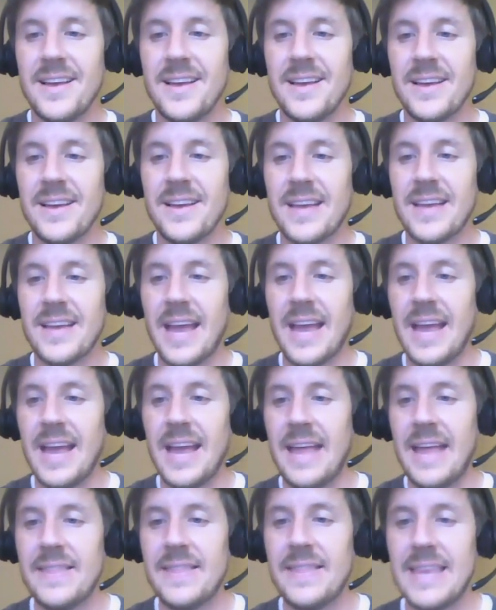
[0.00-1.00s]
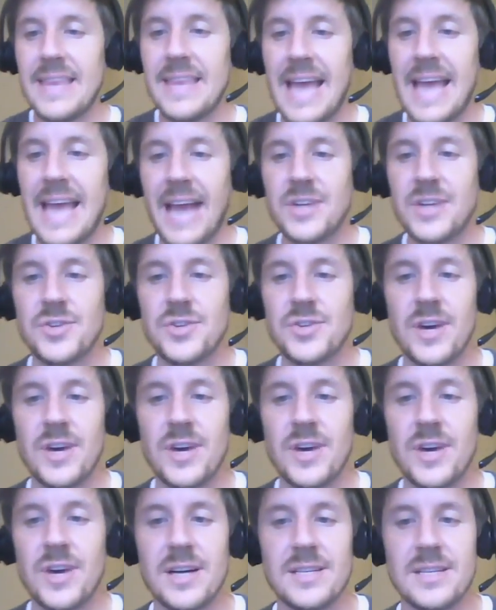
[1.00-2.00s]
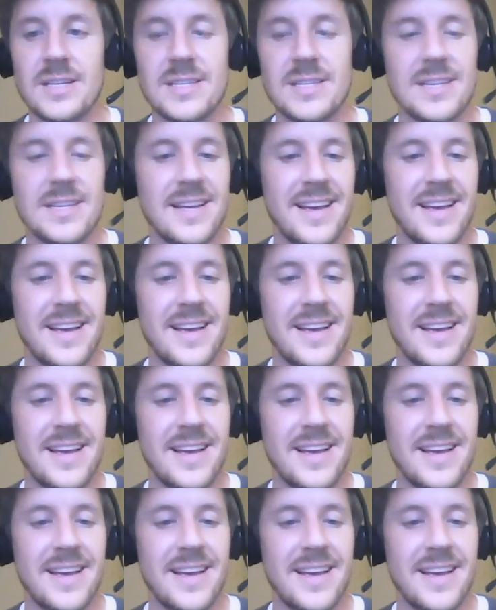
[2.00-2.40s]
Okay, the extras.